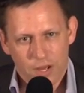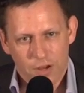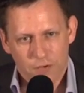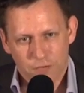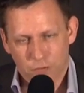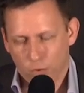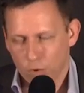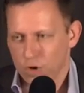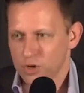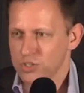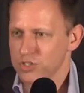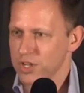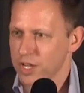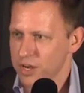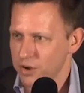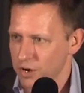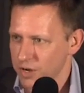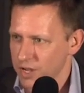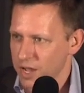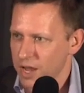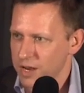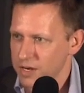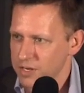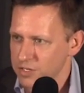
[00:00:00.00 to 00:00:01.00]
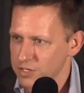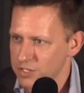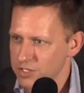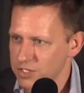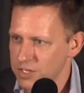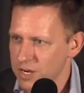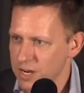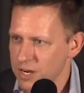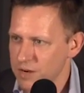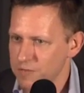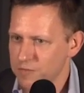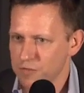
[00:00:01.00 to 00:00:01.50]
4 years later, I got into
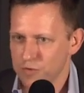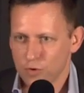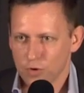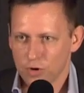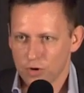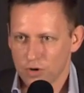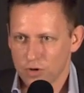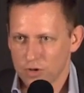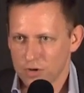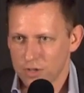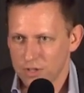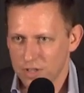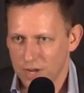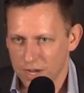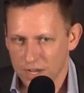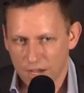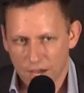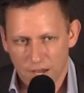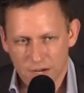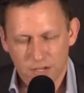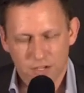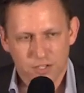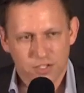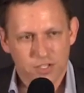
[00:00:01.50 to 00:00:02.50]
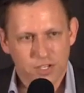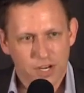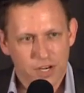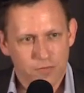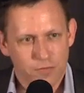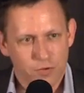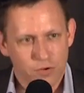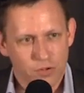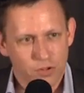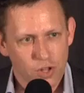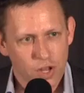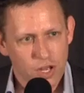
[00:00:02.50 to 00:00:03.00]
Stanford. Then I got into
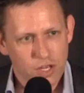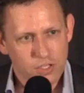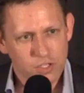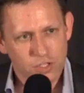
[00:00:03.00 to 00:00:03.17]
Stanford Law